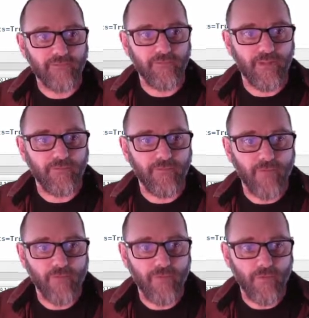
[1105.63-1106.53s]
That's plot
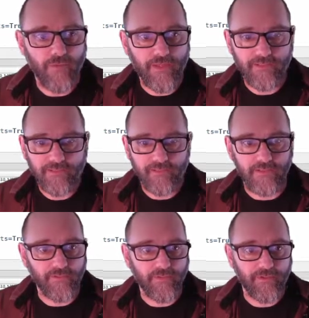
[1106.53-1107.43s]
4, 4. That's
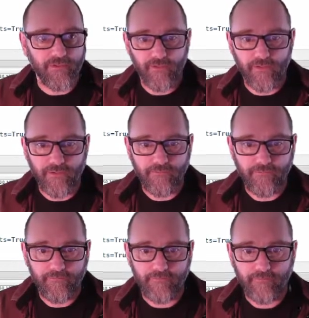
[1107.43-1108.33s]
still a pretty good one.
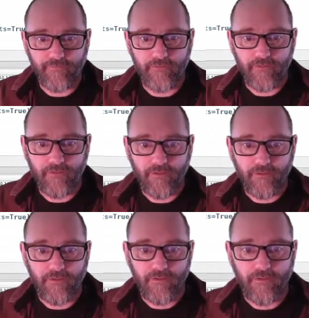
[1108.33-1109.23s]

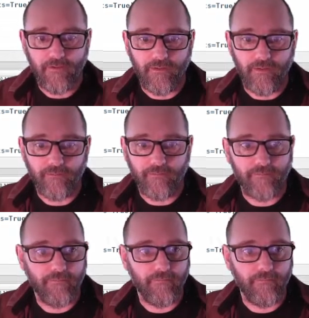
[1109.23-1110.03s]
Yeah.